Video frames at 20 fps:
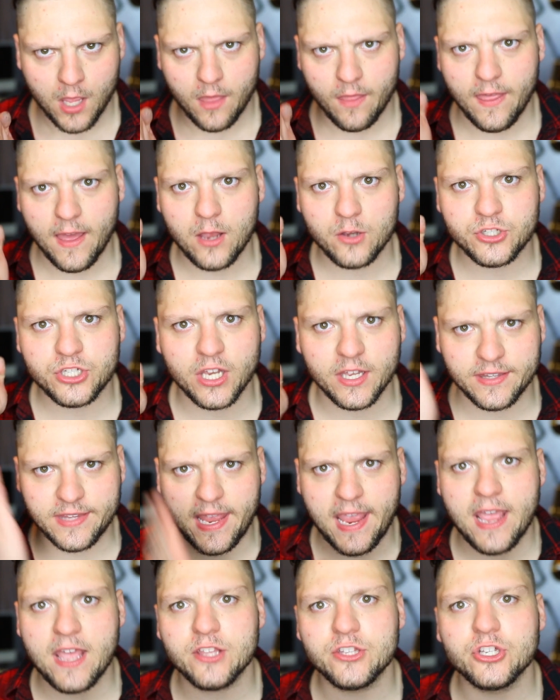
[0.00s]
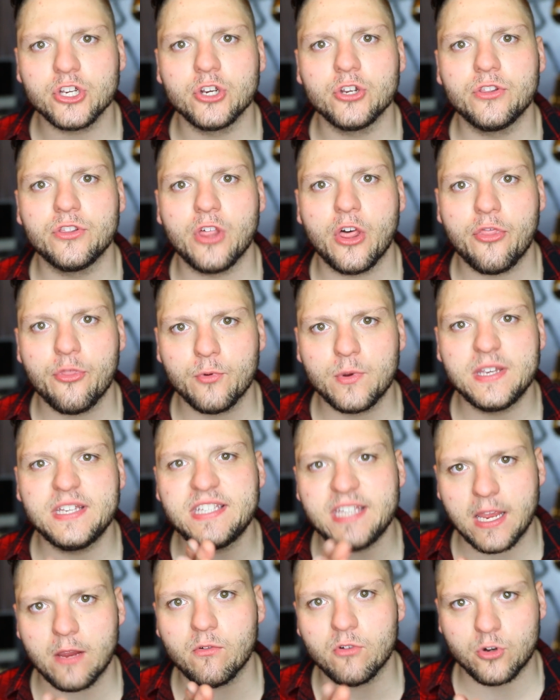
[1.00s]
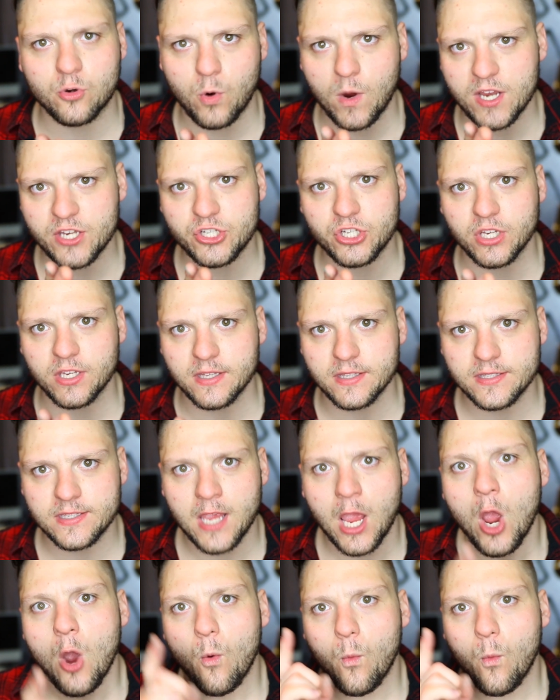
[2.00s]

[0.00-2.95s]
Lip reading: thou shalt answer the 3 sacred questions.